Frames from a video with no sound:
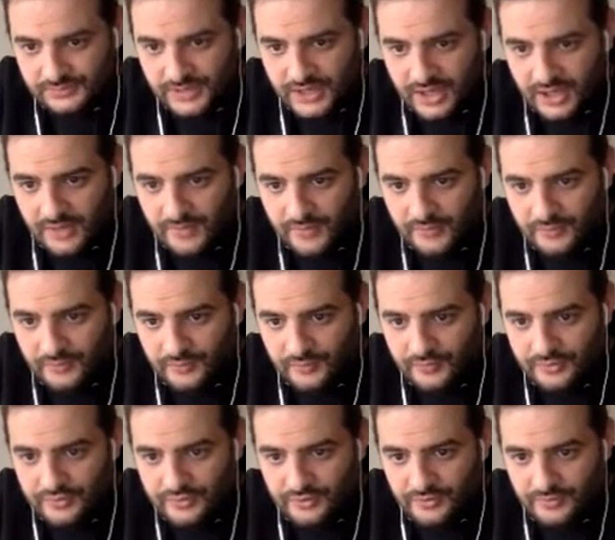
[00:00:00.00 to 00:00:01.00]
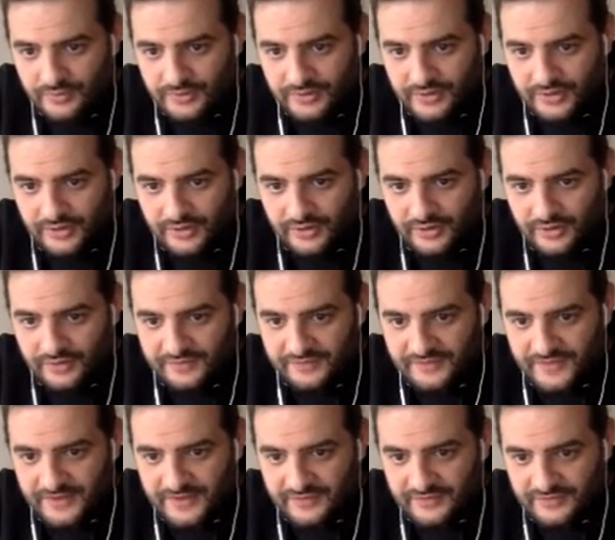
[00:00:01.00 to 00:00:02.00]
How about Rudy Gobert or
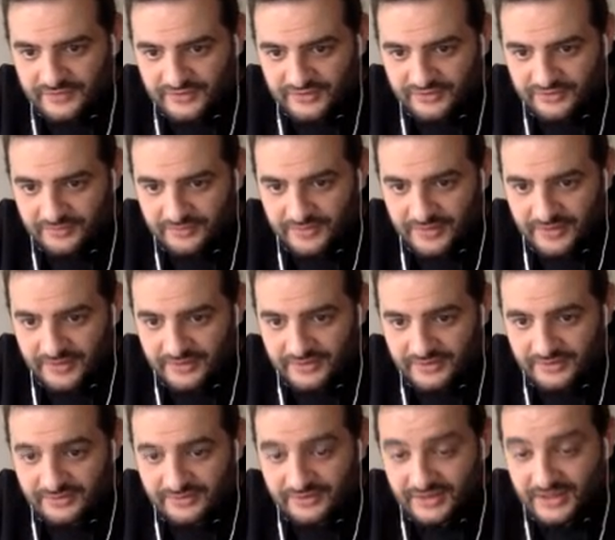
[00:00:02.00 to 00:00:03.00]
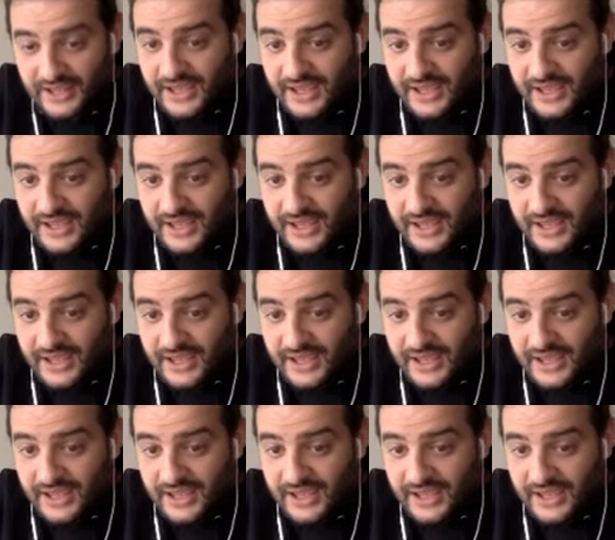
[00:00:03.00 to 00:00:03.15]
Favors against the Pelicans?